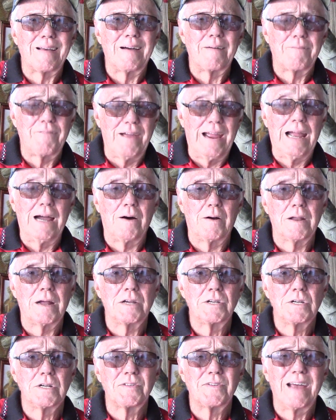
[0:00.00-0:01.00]

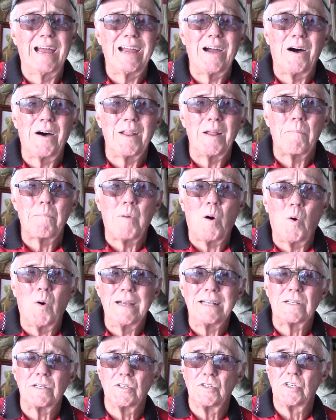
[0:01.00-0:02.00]
on the
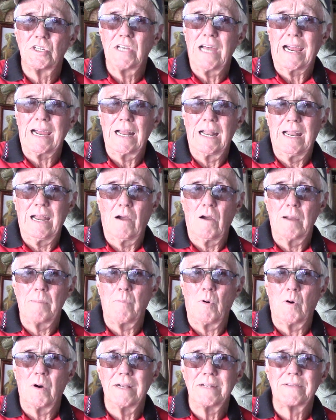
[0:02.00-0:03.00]
points and secondary
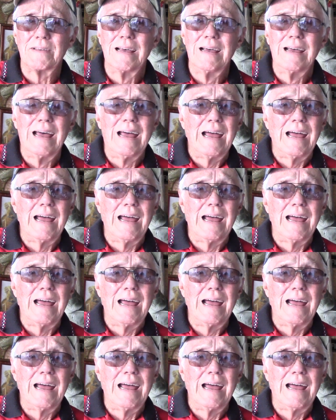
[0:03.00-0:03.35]
points